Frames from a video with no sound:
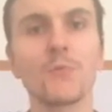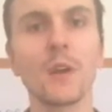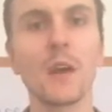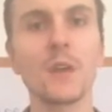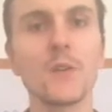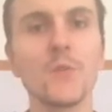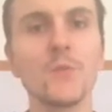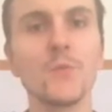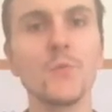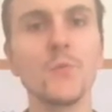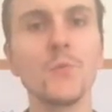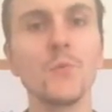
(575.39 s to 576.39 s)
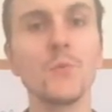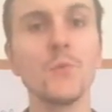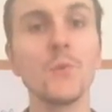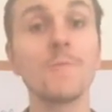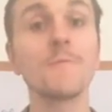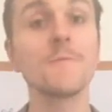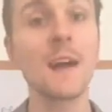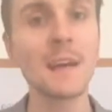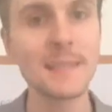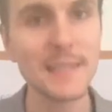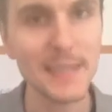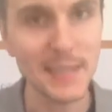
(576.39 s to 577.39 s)
va nous
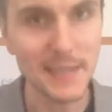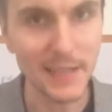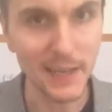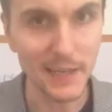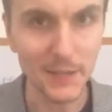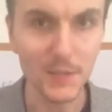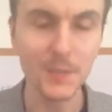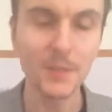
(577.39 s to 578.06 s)
fatiguer.